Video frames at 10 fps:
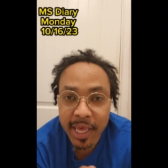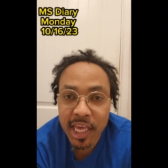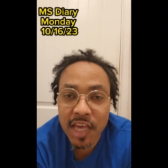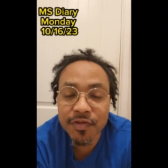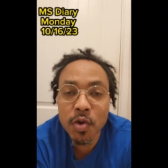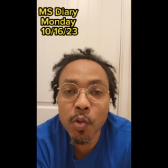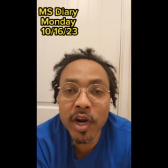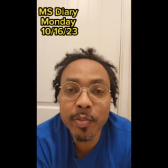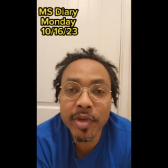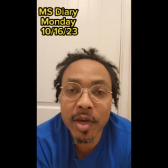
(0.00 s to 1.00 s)
if you
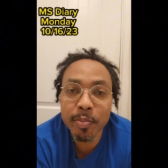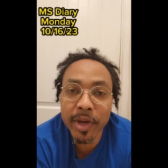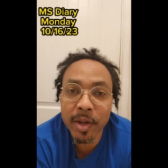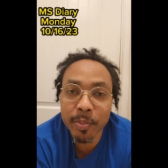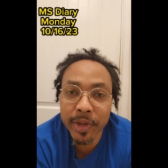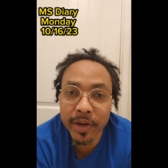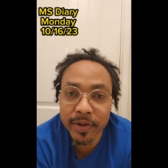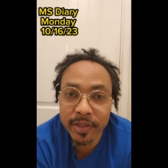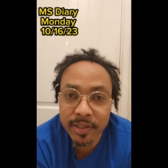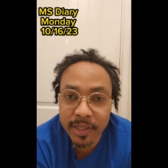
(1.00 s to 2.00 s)
want to be a better
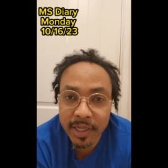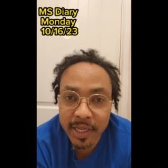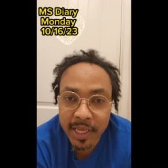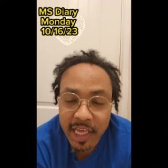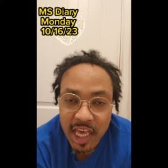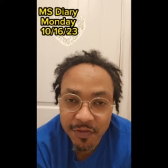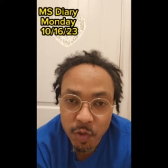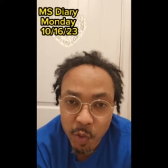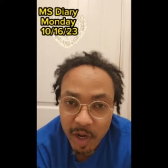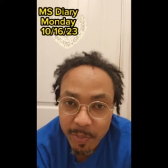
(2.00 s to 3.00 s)
parent, if
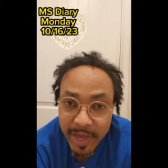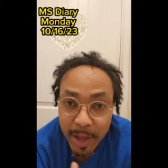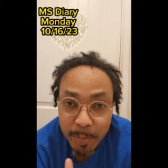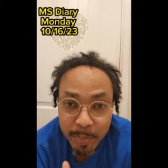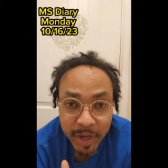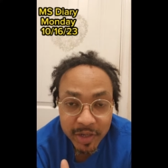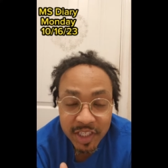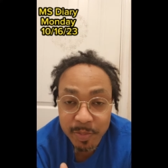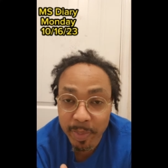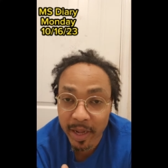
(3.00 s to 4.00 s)
you want to be a better
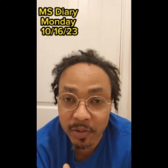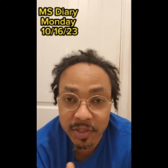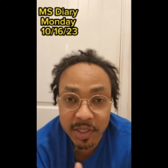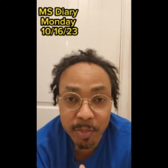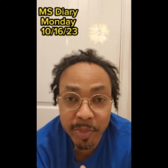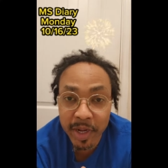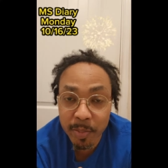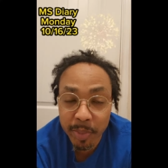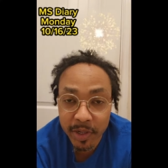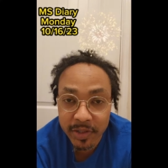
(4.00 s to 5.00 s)
spouse, a better
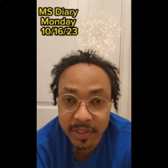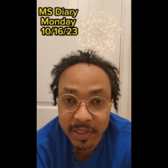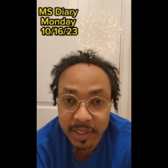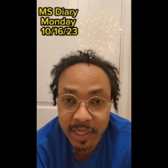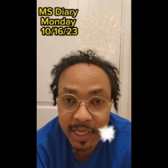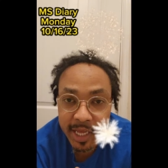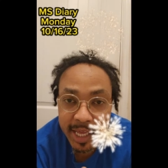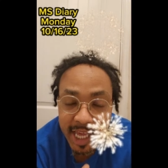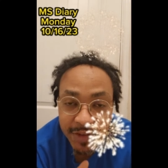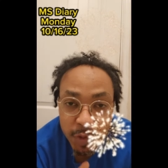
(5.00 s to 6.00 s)
person,
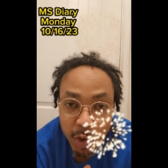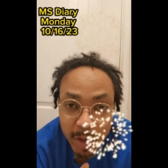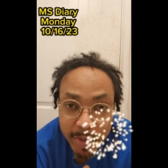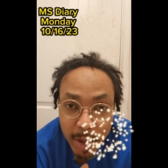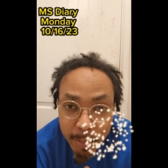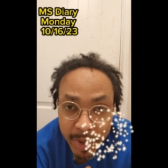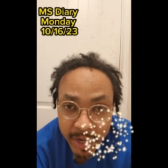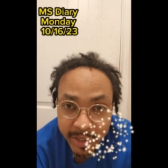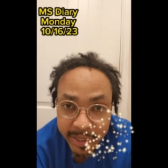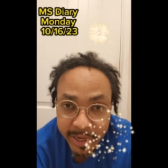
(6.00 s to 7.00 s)
if you want to be a
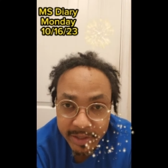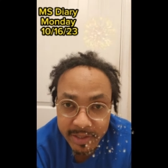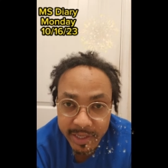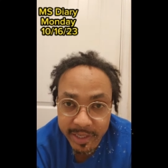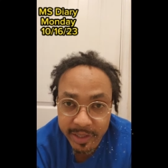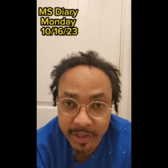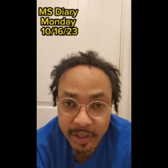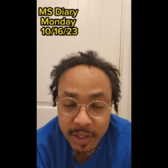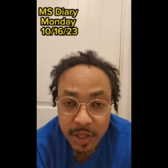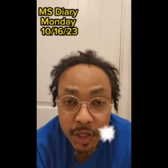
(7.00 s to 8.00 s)
better caretaker,
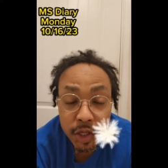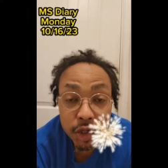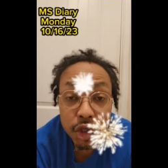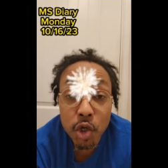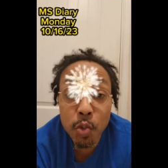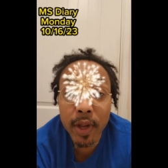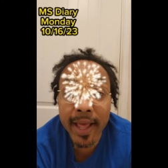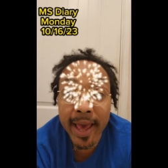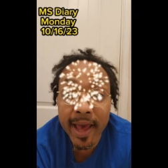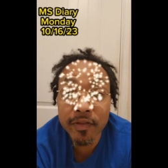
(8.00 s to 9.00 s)
you will
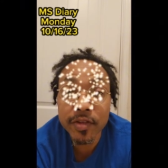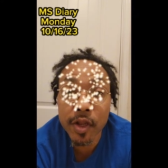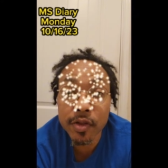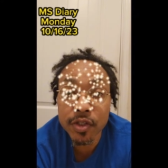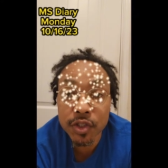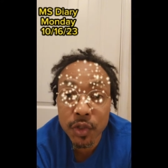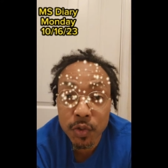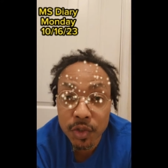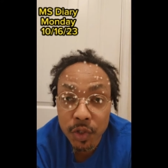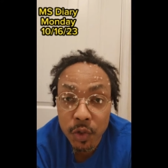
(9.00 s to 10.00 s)
have
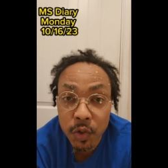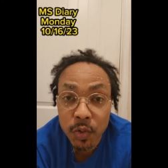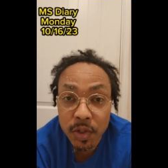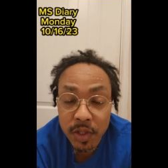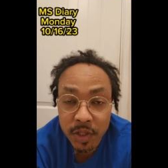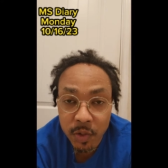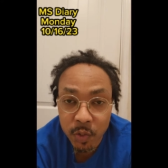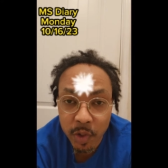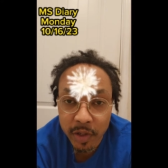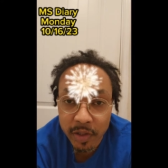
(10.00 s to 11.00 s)
to do the
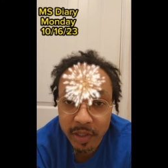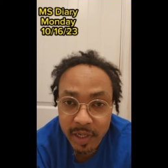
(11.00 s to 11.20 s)
work.